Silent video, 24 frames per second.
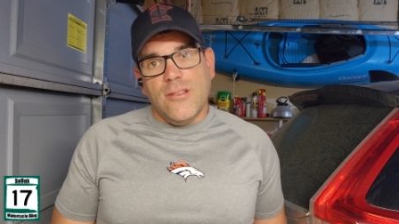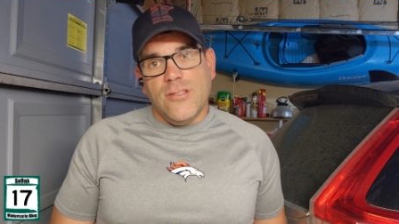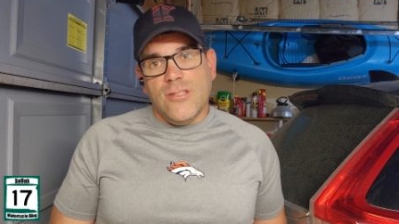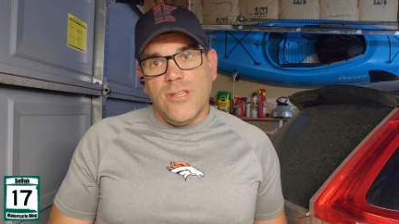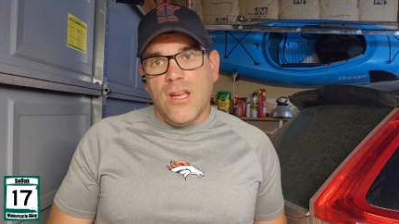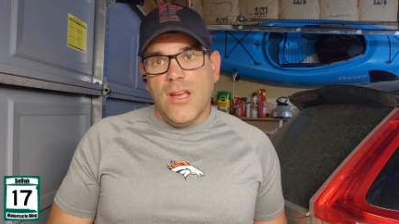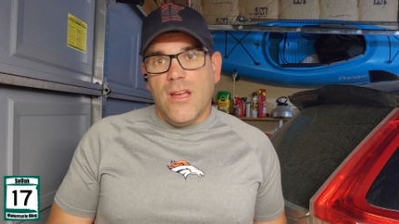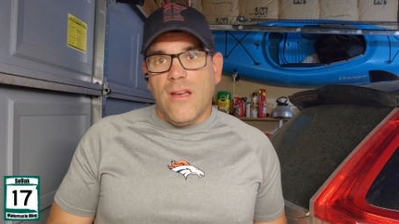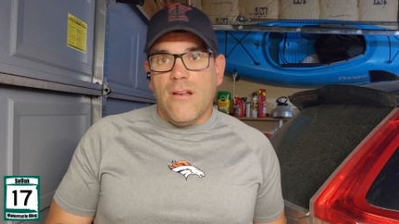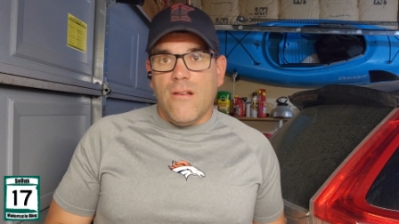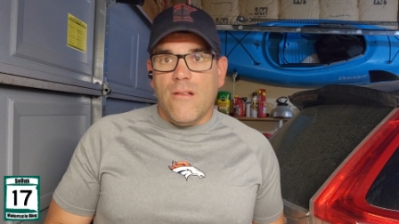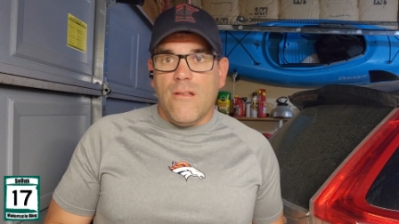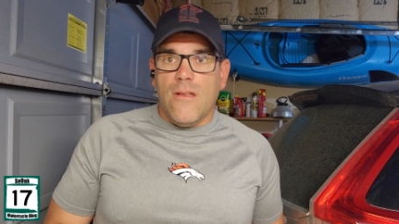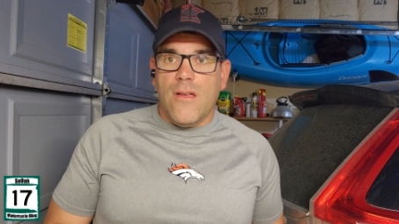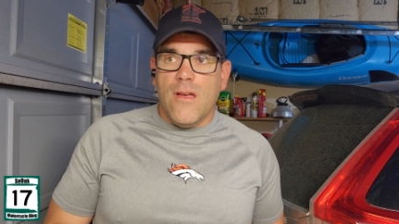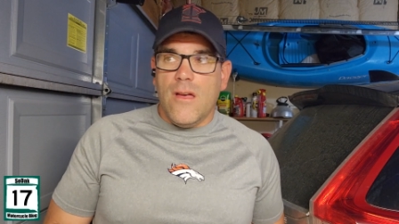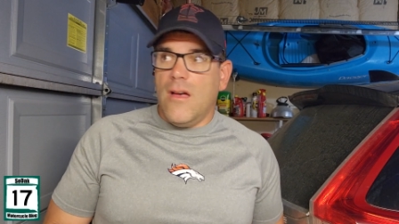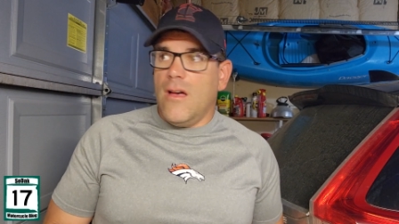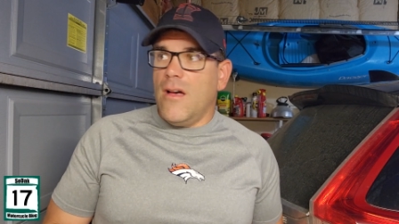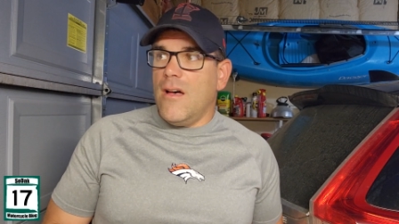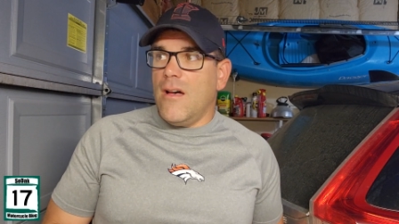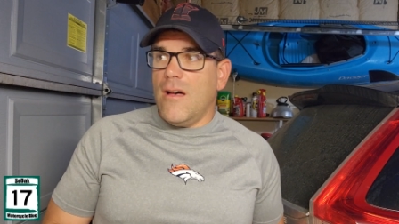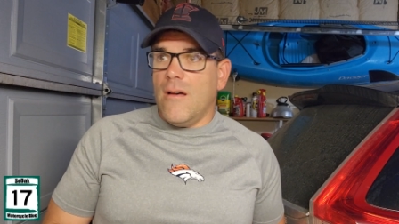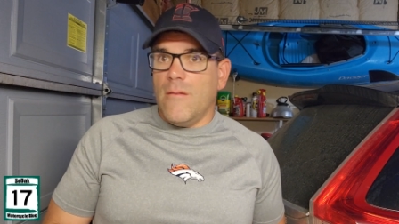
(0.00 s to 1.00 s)
in jail.
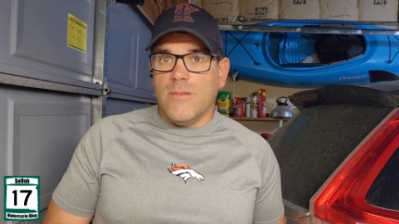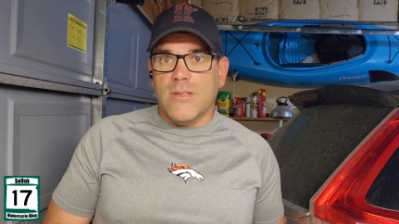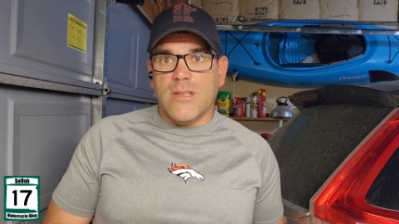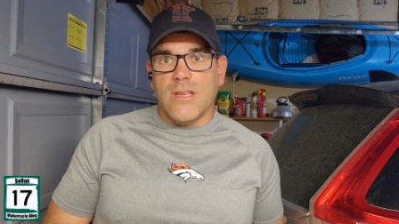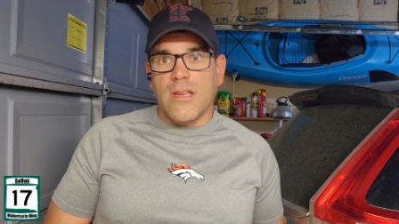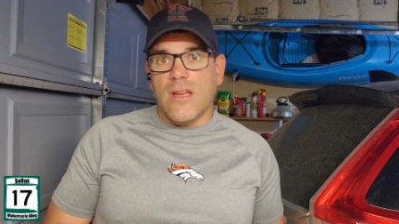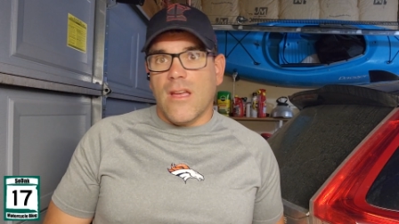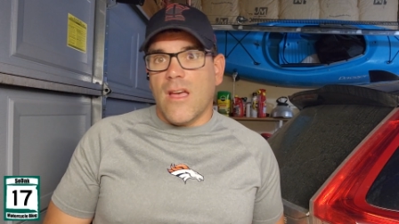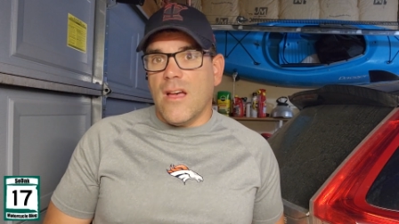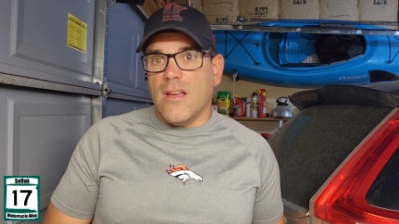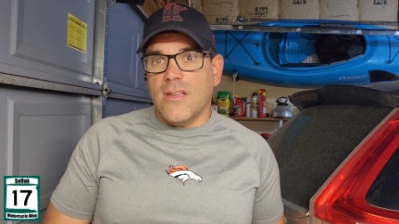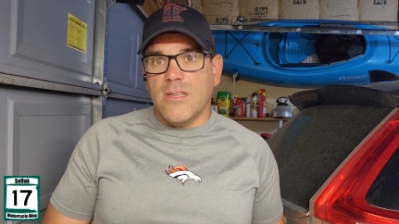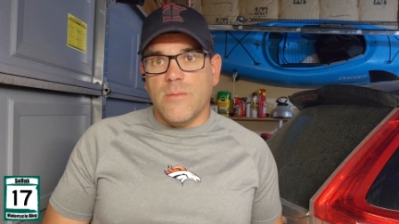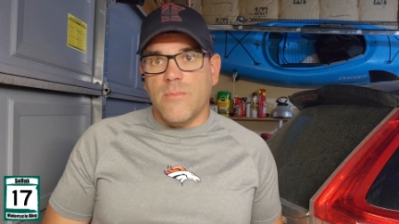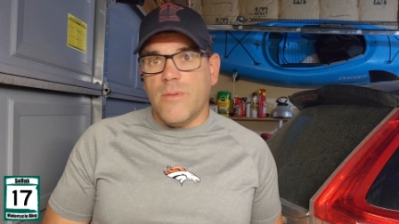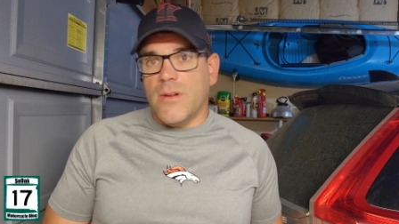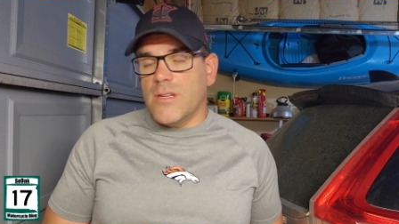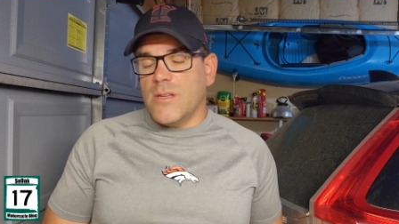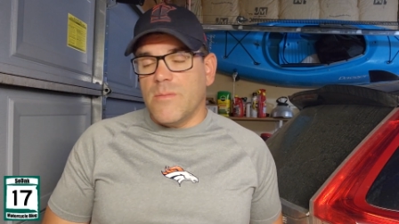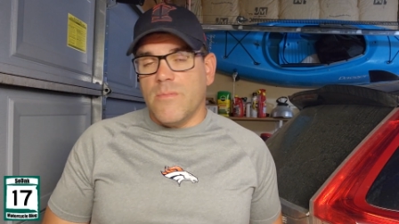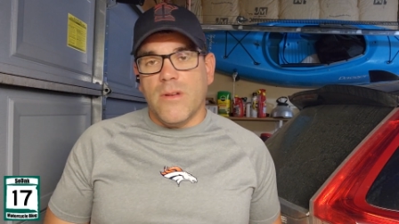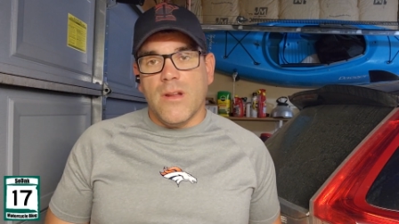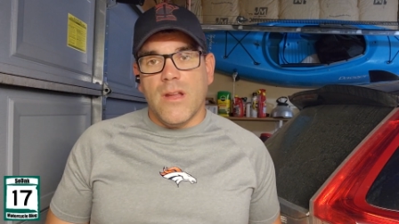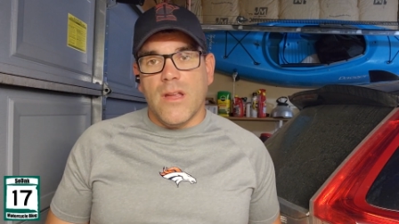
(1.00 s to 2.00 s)
Um, it's gonna cost you a
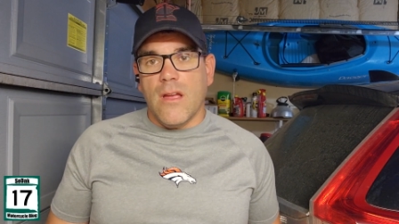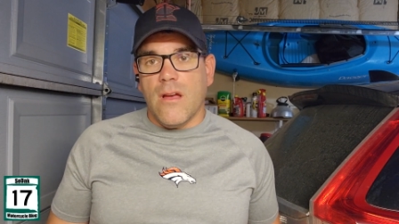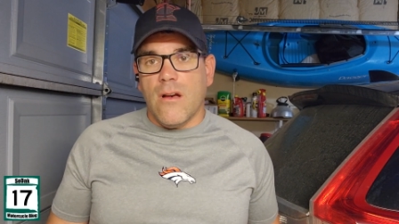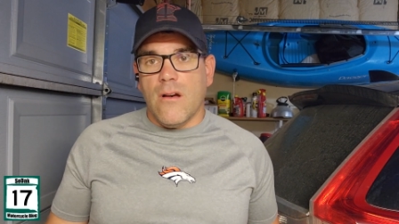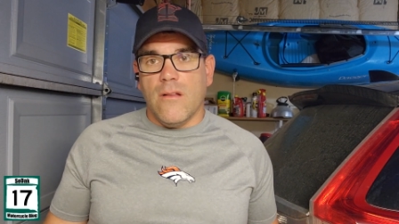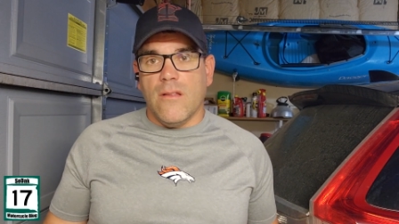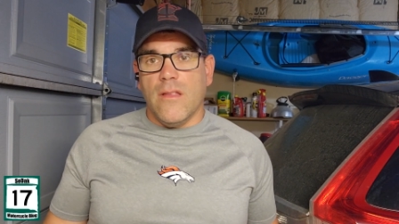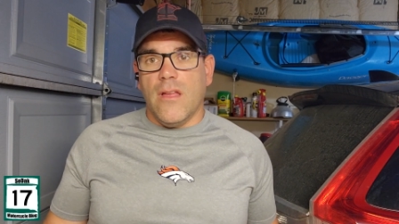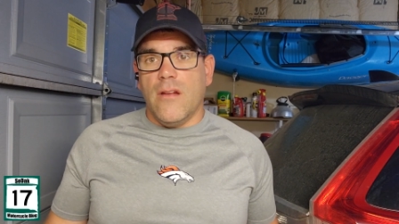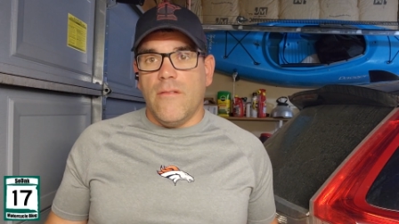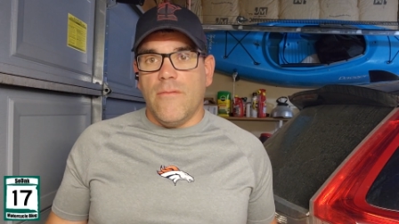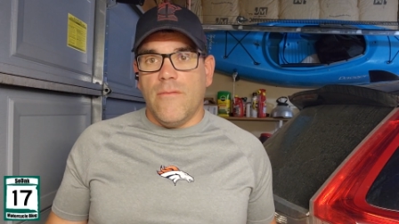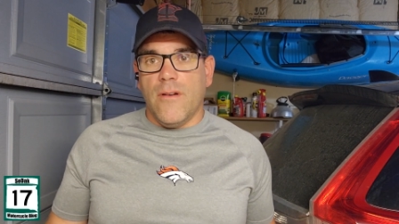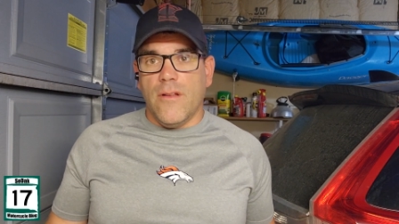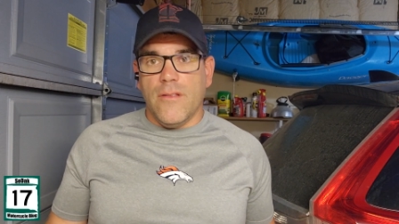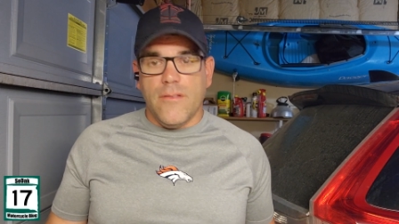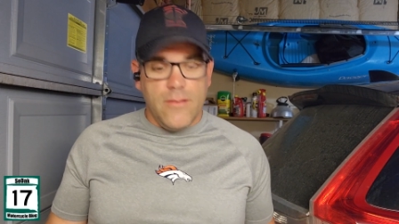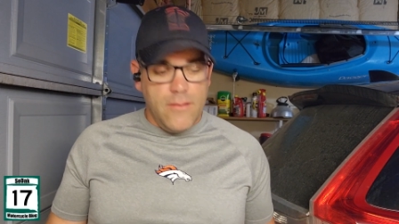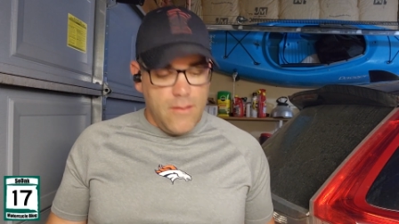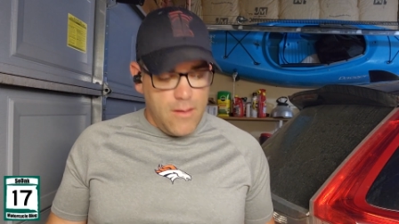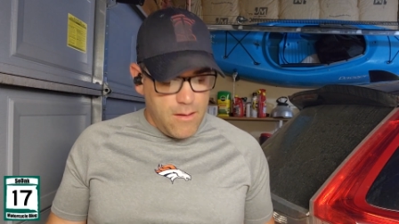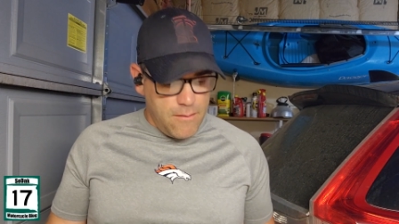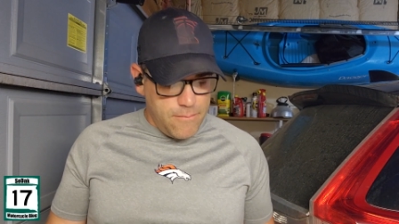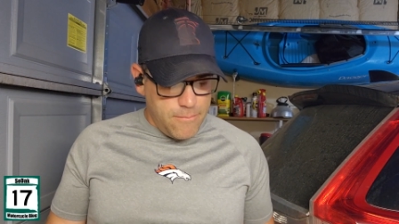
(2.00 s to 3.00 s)
bunch of money, all that fun
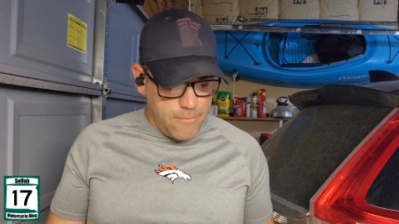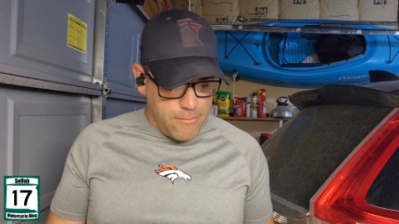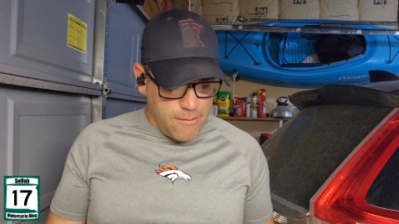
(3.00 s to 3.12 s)
stuff.